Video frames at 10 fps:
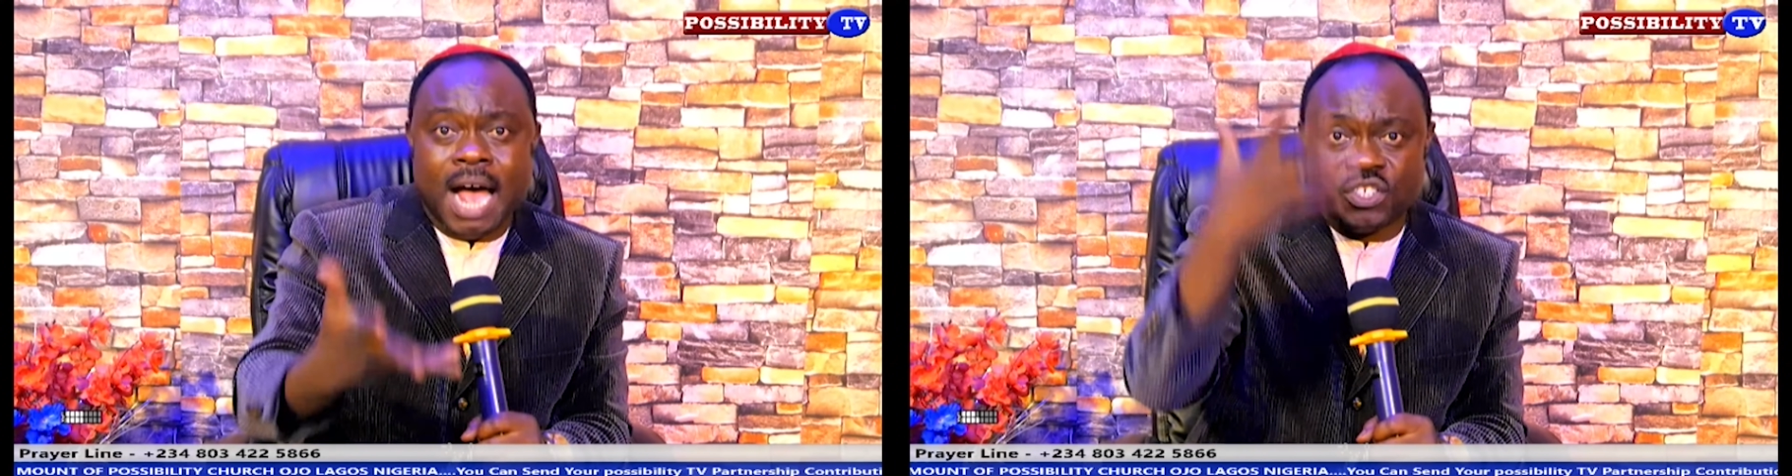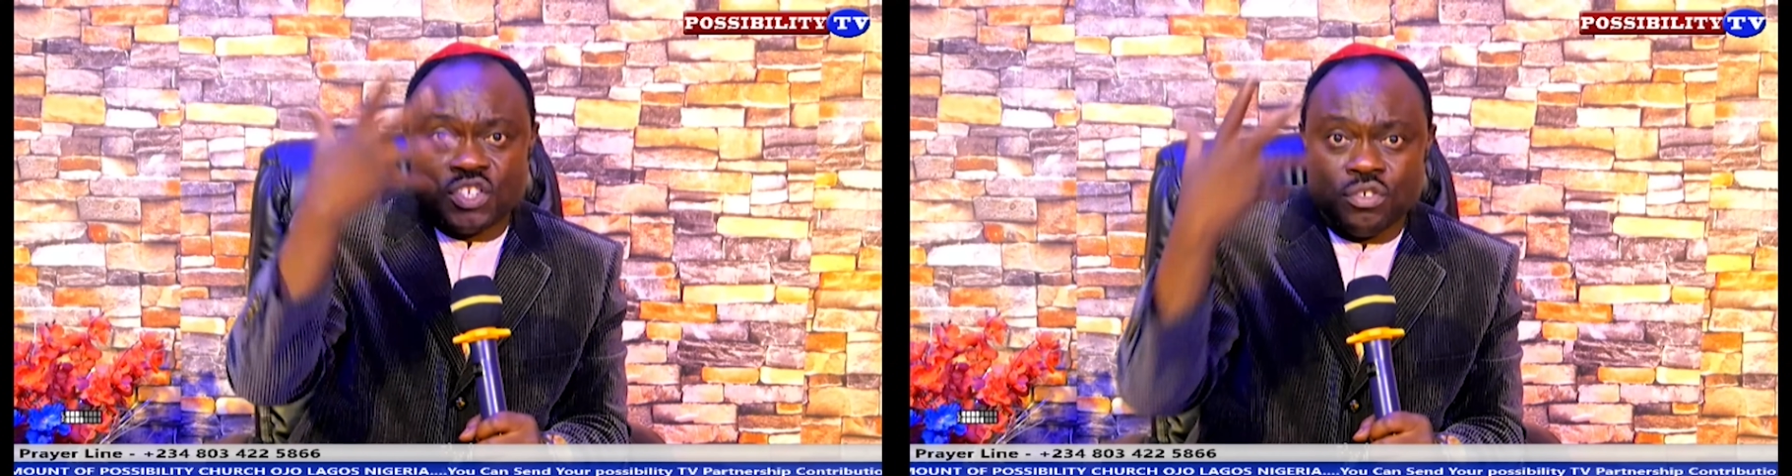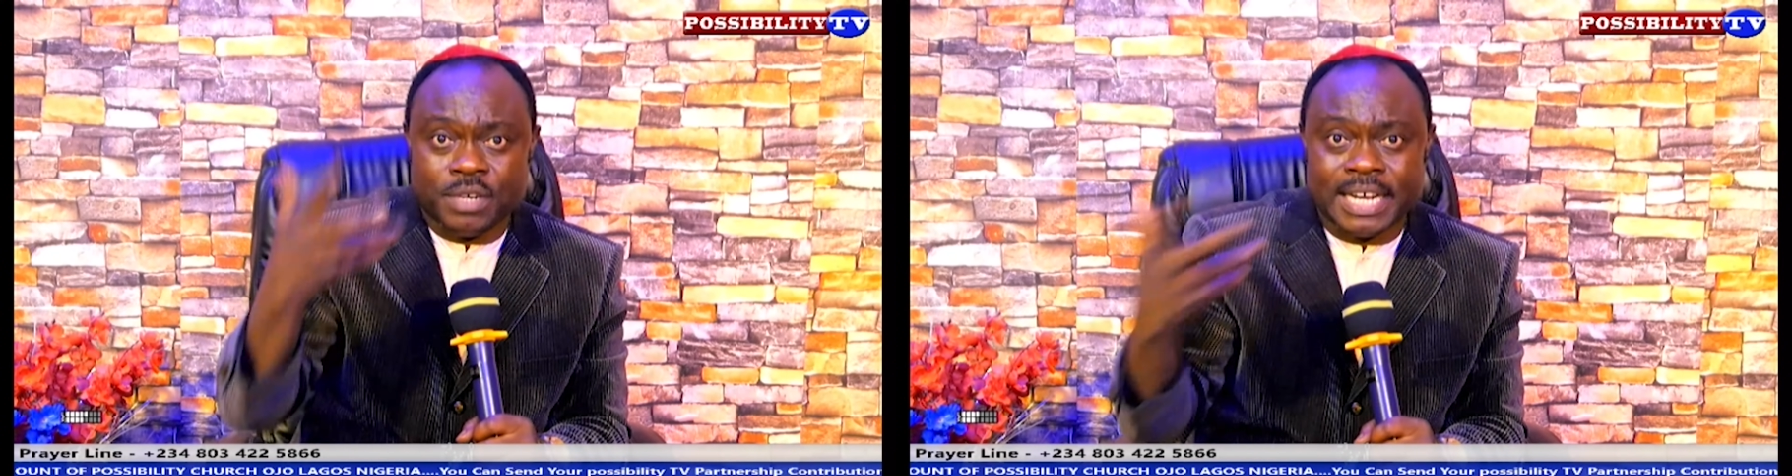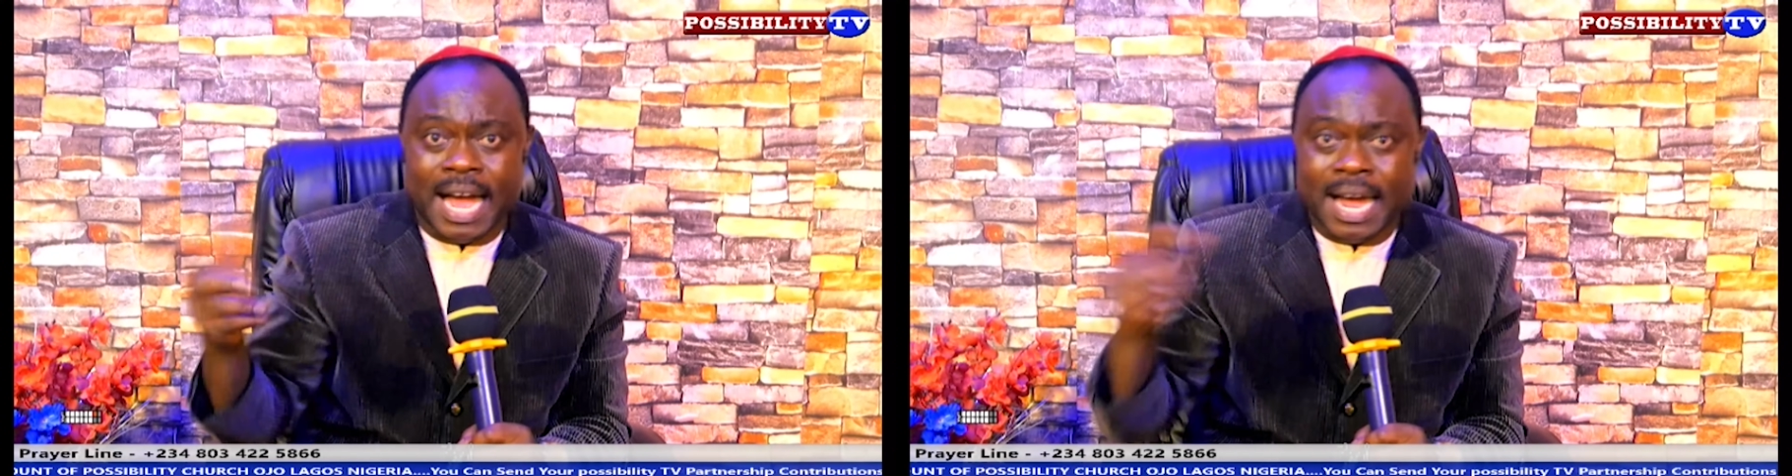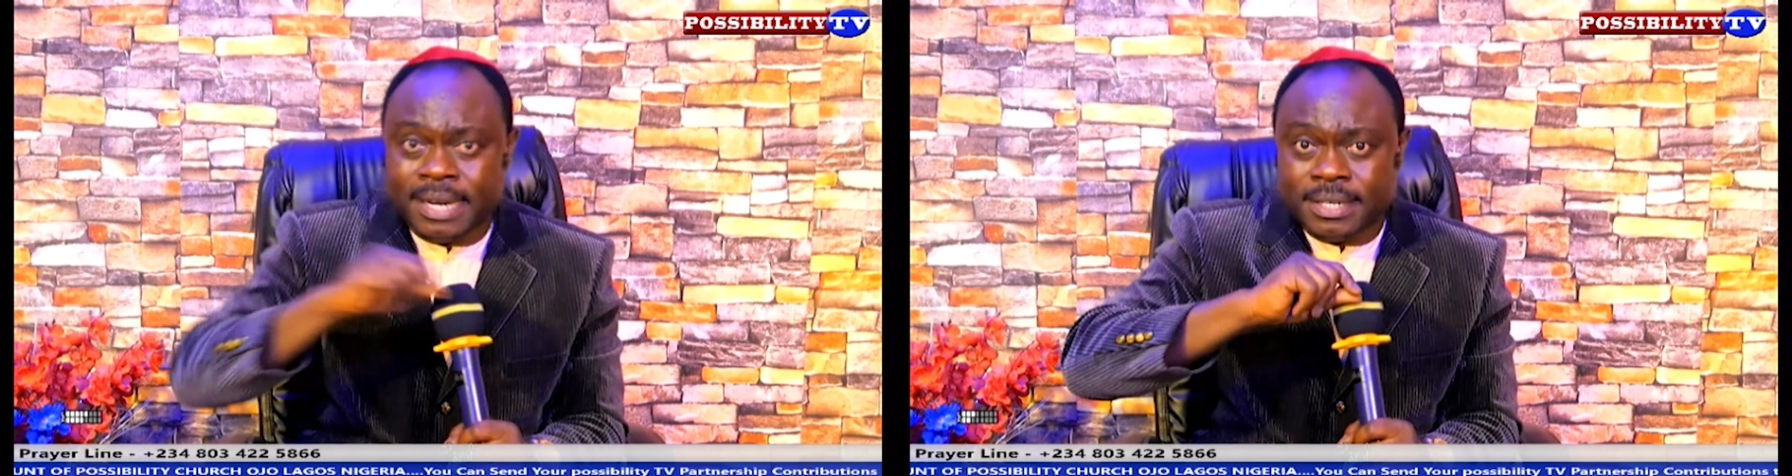you regard
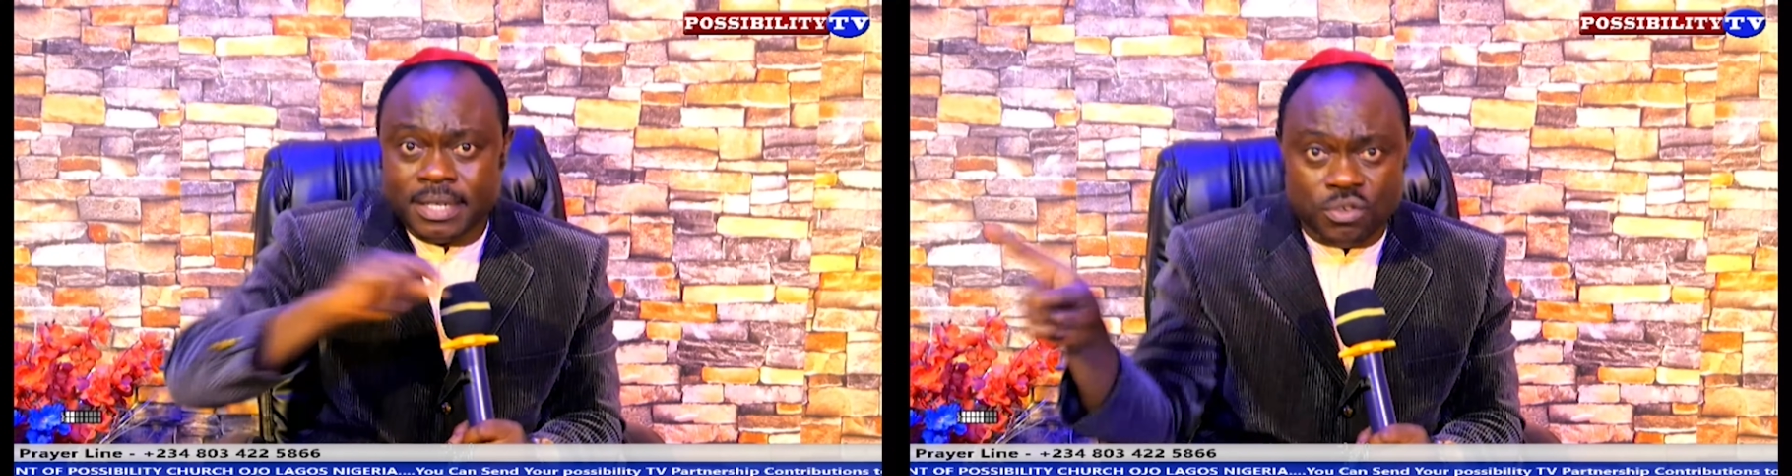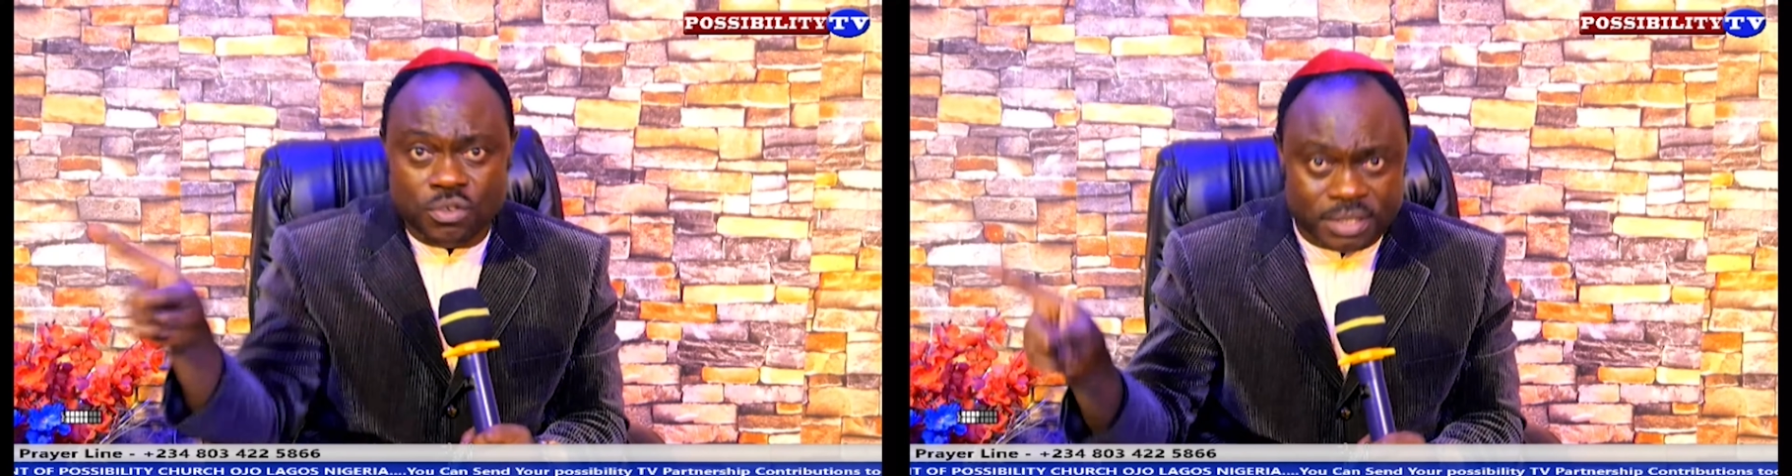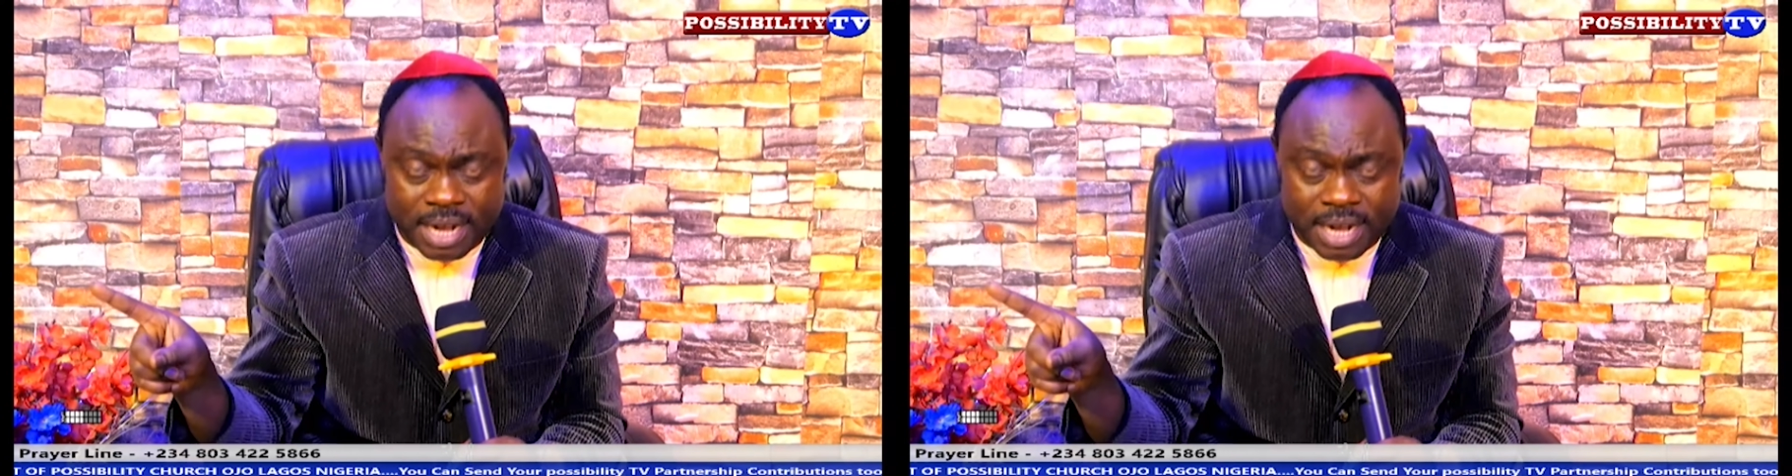yourself.